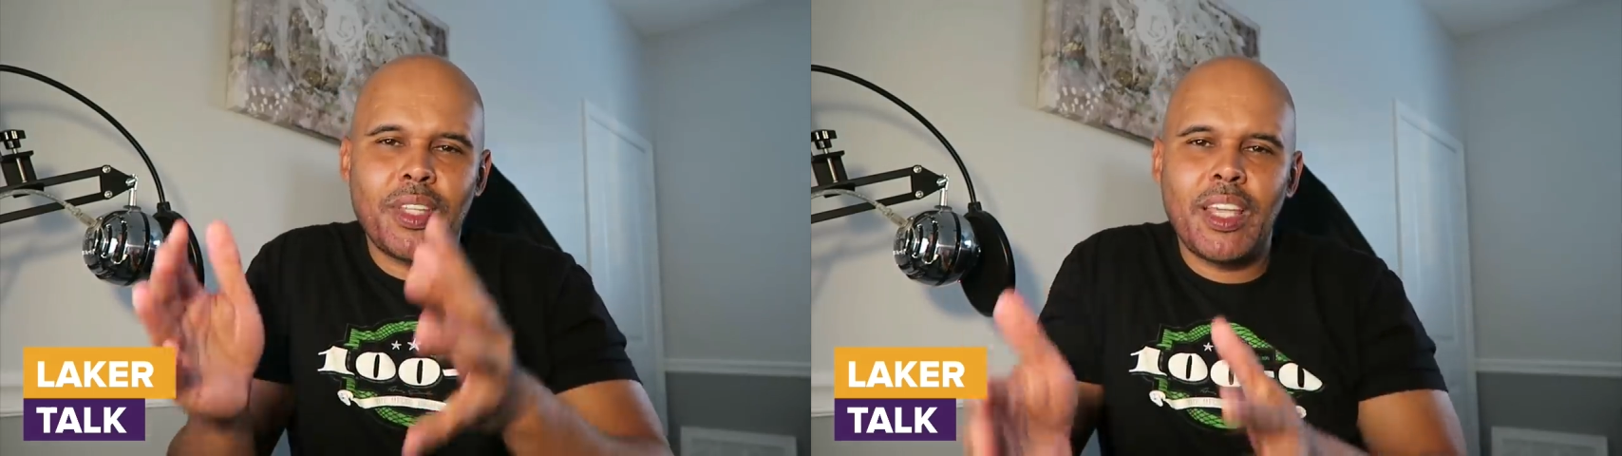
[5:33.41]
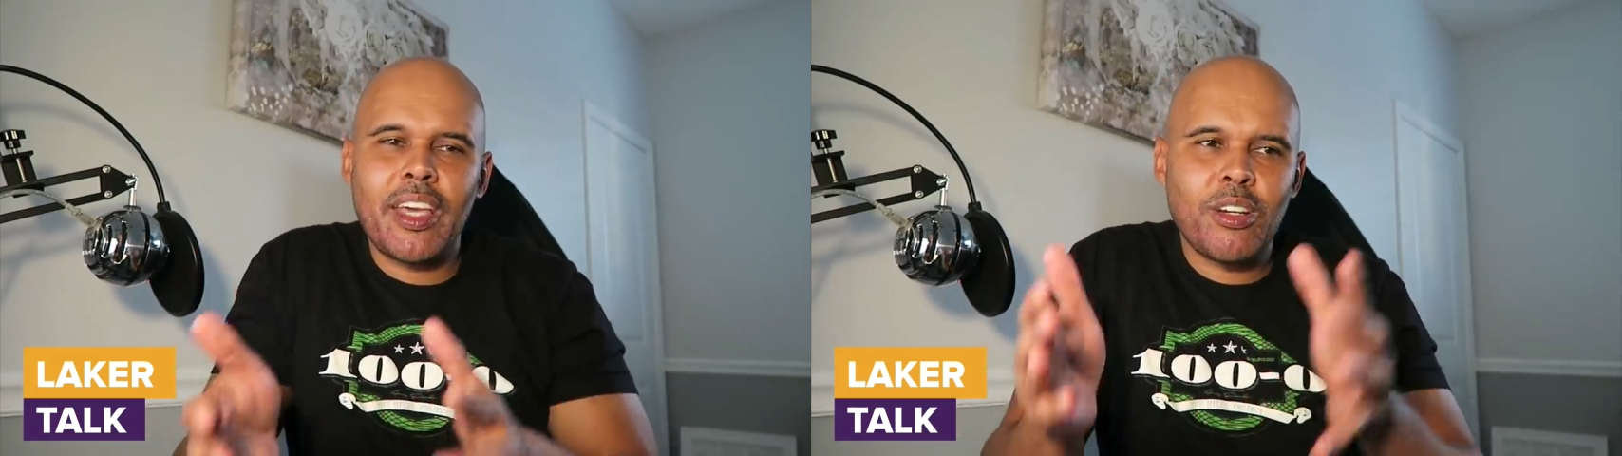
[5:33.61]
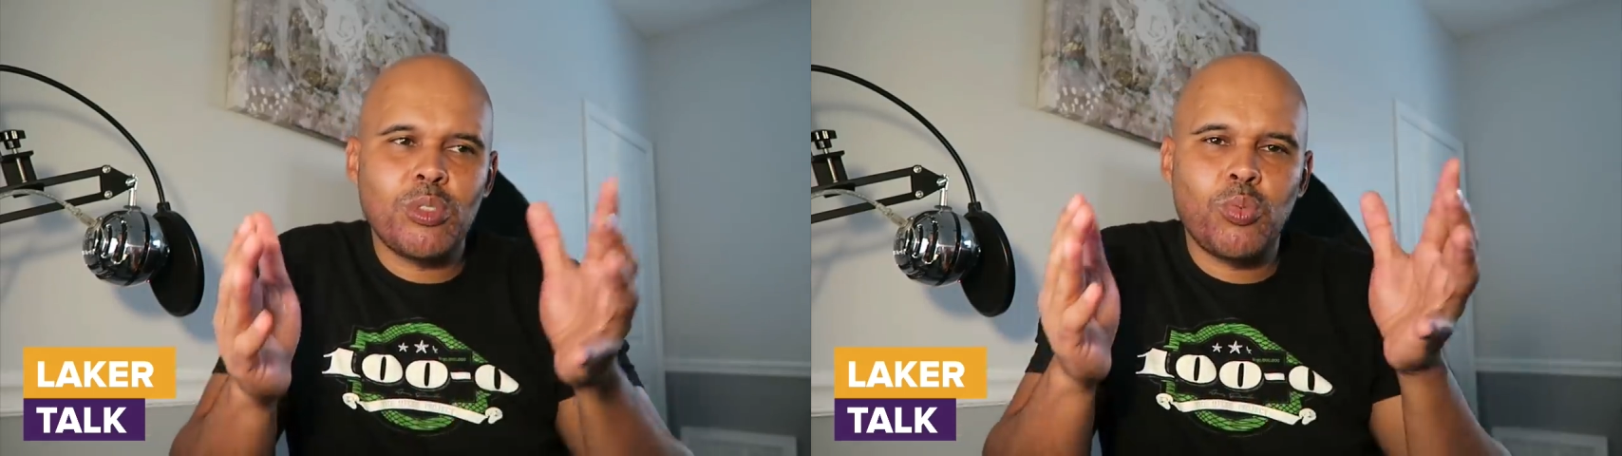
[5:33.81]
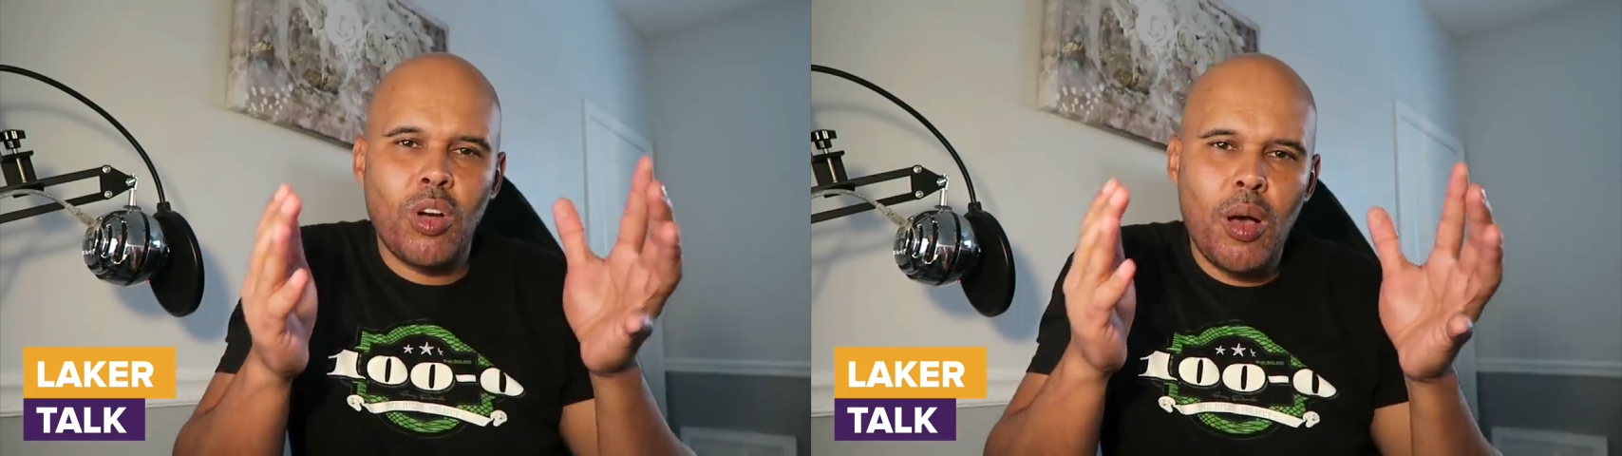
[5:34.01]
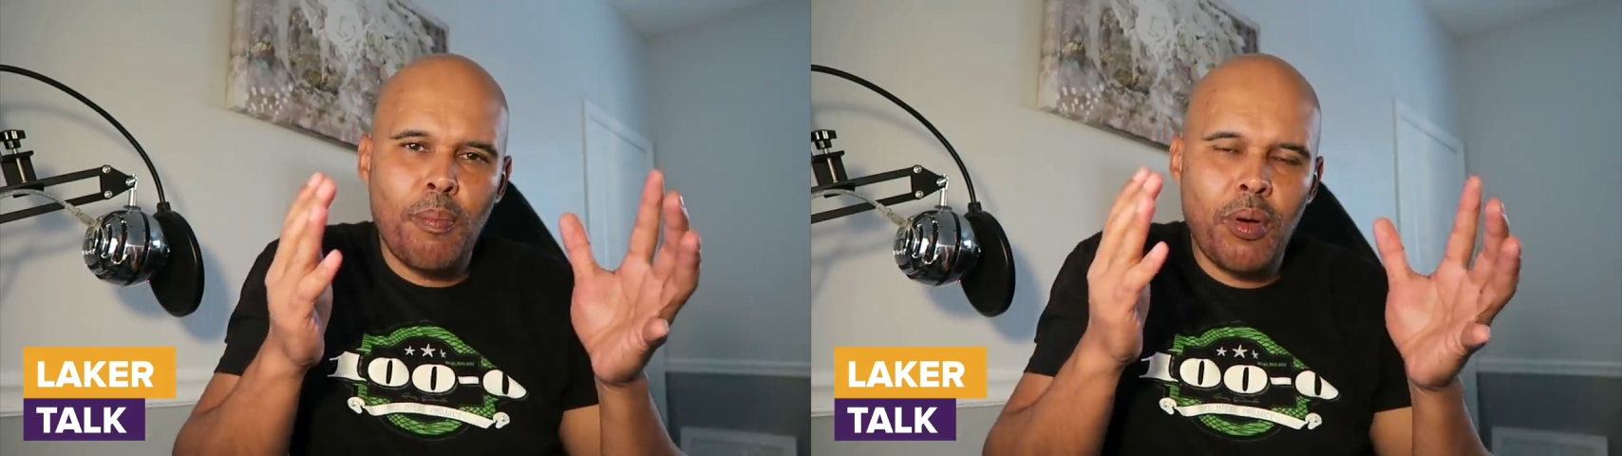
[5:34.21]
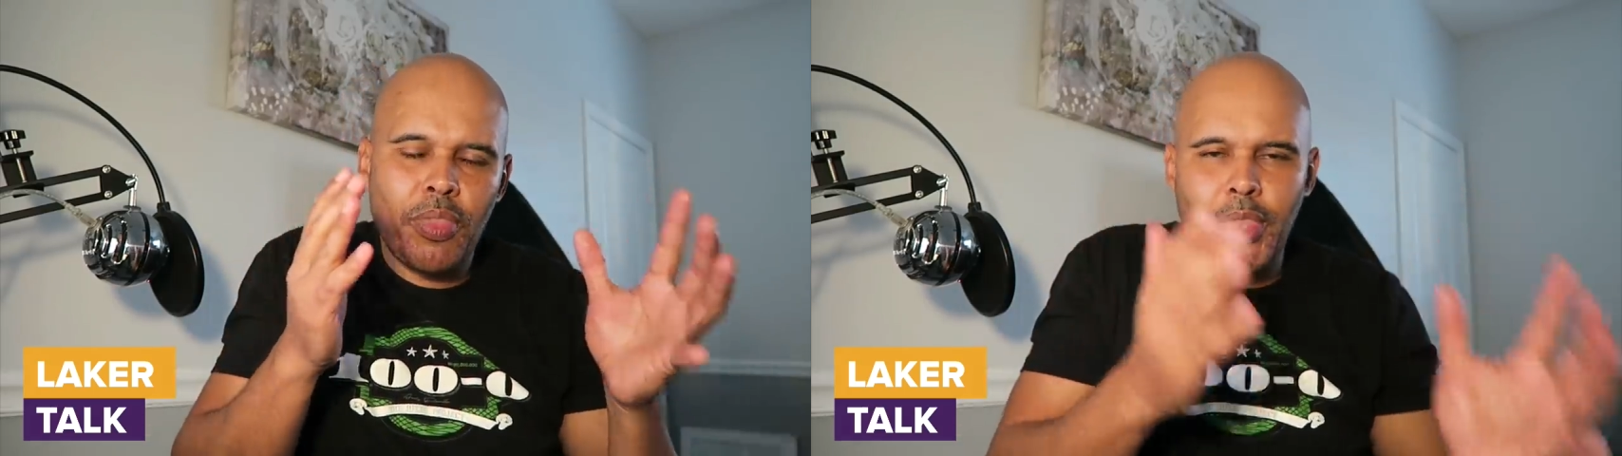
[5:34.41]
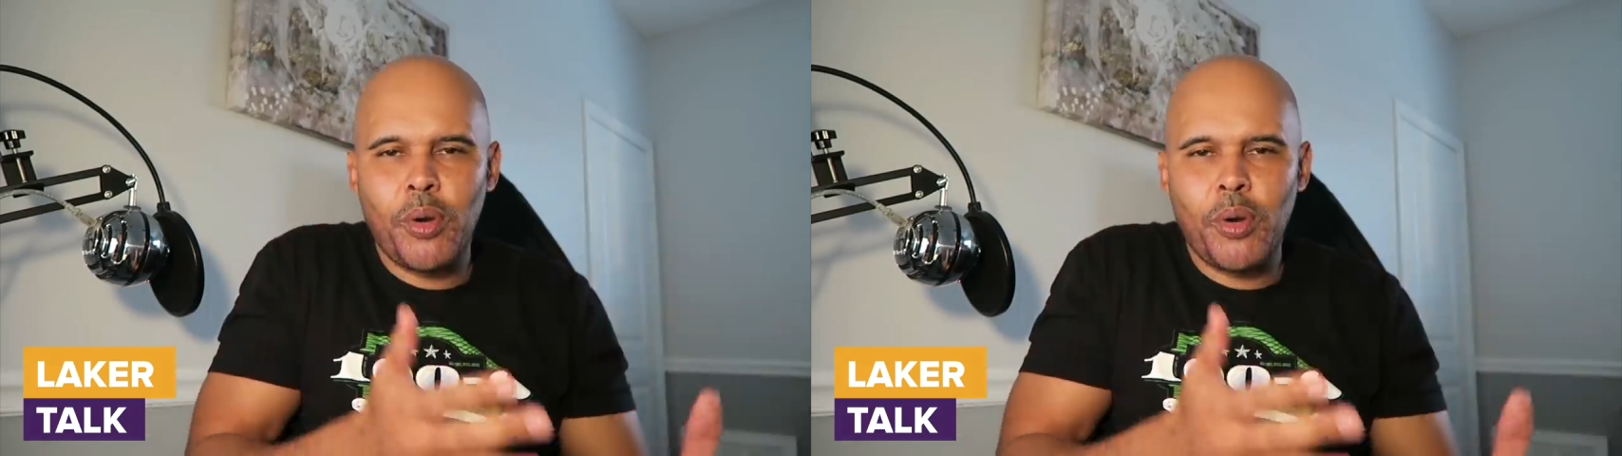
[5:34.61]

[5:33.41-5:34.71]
the Lakers were up on